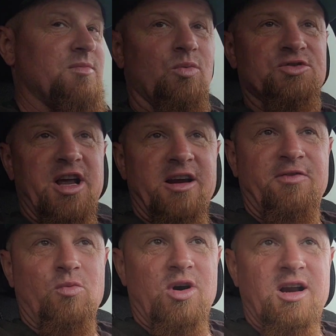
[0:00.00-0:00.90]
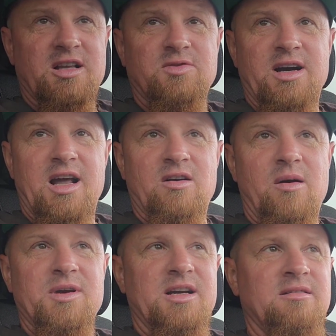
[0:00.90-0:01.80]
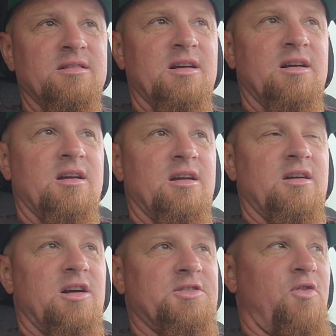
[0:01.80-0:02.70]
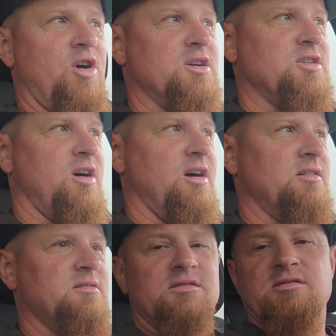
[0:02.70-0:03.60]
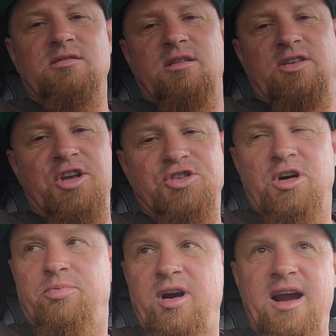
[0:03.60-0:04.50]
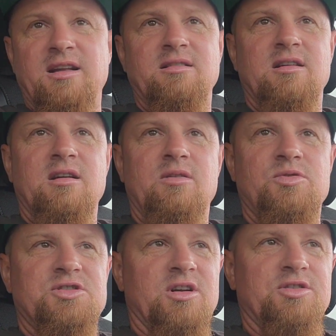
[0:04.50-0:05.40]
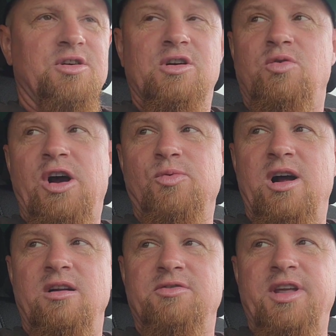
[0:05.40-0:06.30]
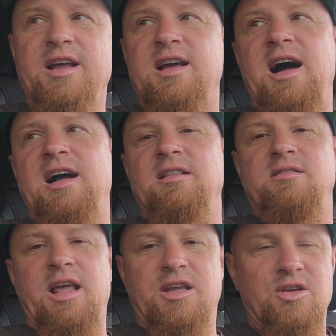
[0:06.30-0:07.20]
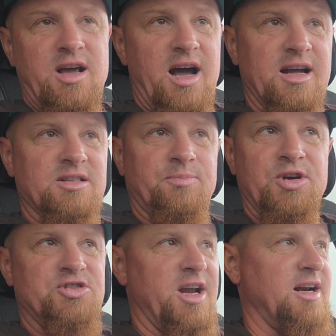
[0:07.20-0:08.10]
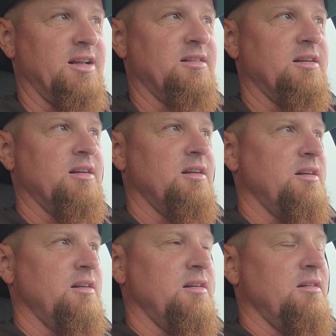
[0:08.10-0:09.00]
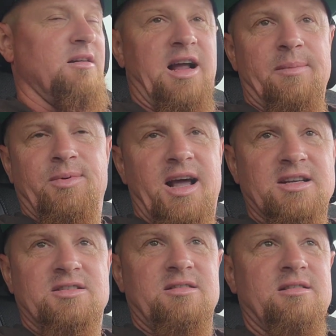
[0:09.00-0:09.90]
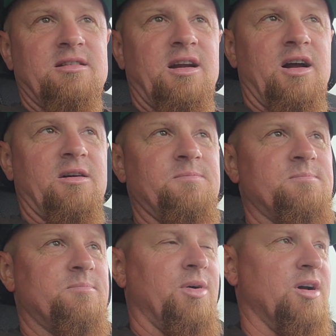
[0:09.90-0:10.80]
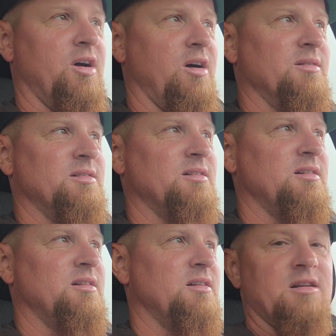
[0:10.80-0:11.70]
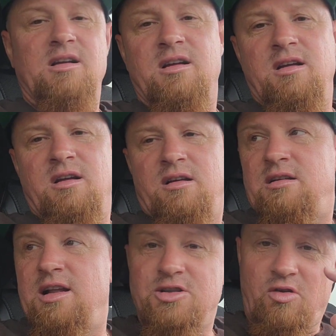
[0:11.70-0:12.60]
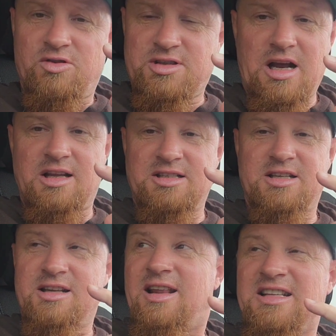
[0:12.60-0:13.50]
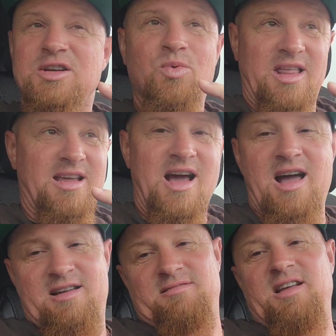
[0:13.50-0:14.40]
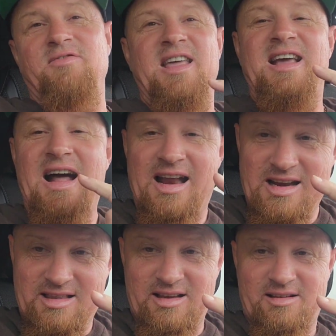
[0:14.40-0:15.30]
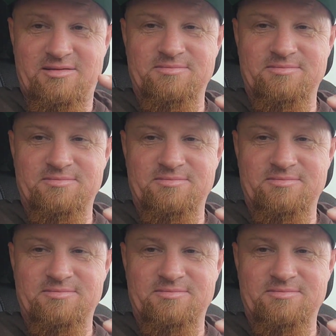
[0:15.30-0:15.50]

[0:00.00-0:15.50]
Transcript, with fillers: But we'll take it for what it is right now. I mean, as far as uh, the t-shirt brand, we're still doing quite well. Thank God. Thank you guys. Appreciate it. God bless, you know. But uh let's go inside. Let's see let's see what they got. If they got anything.